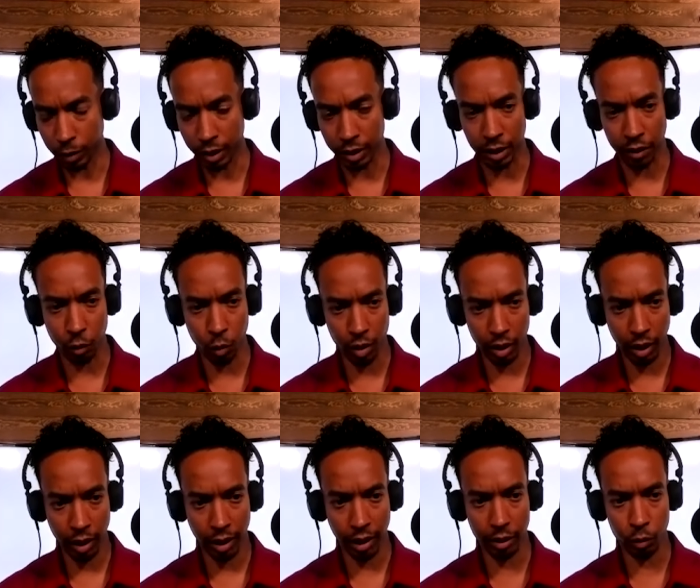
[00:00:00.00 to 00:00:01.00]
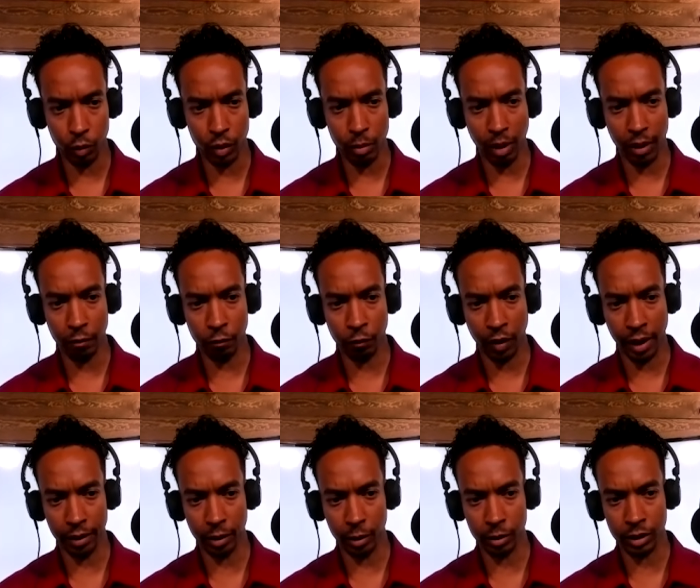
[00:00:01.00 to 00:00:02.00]
Because on the one hand, we might
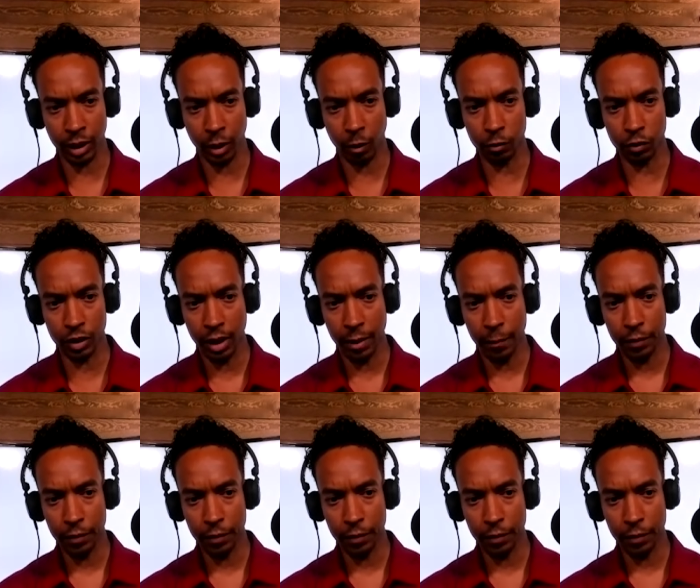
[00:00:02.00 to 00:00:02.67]
find ourselves